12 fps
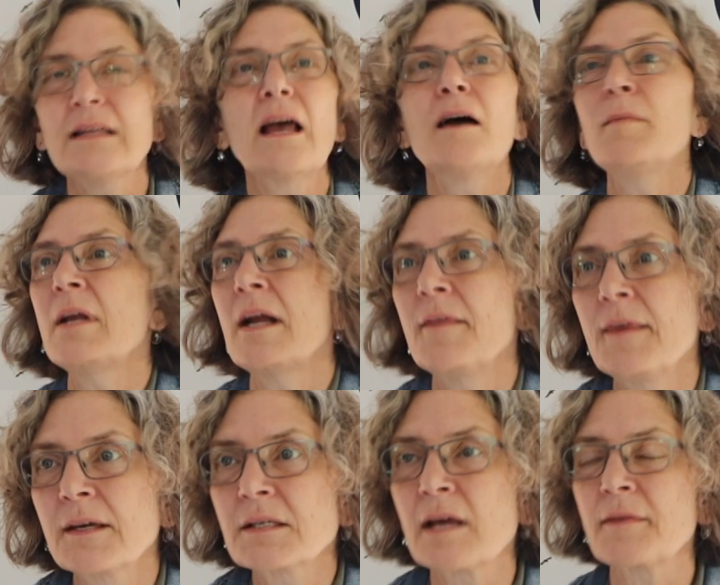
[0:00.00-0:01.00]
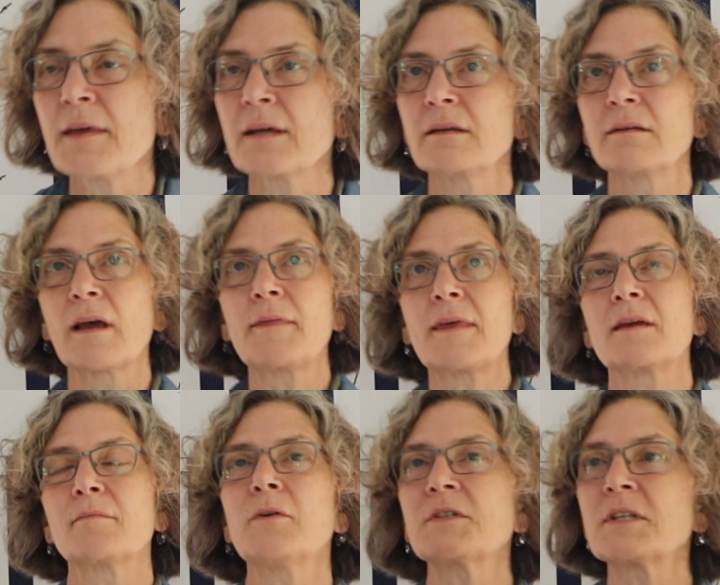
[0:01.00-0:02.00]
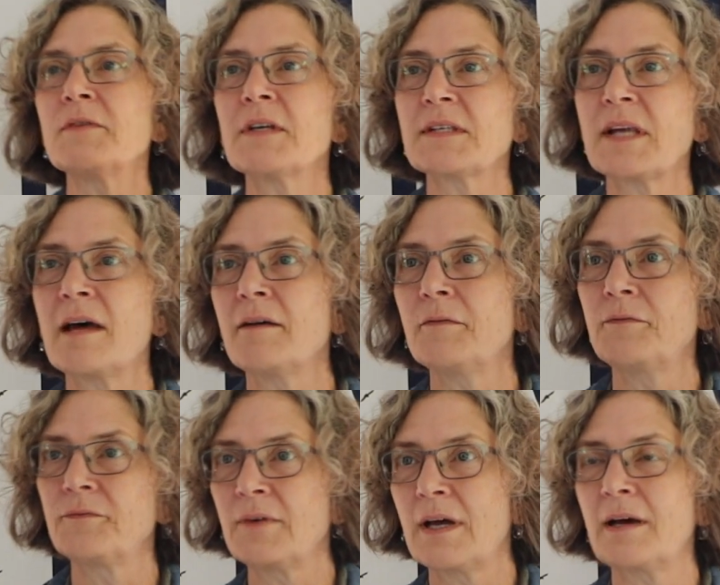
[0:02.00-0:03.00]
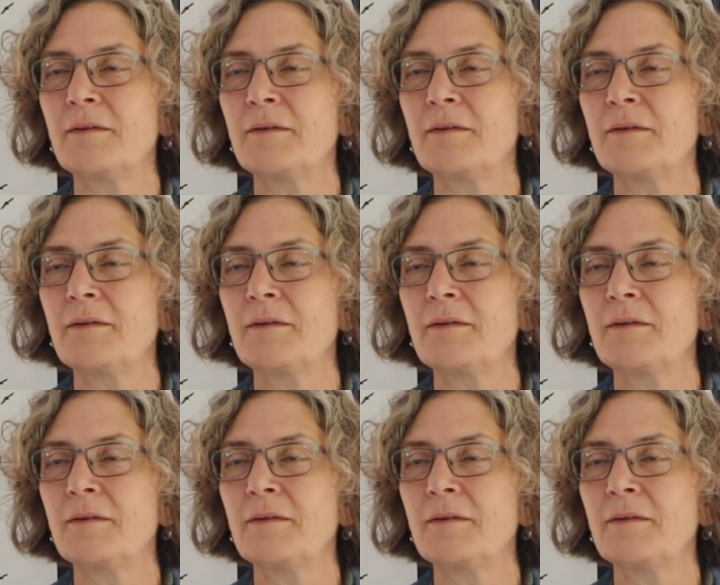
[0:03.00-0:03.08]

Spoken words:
Yeah, I mean, I think most of us have.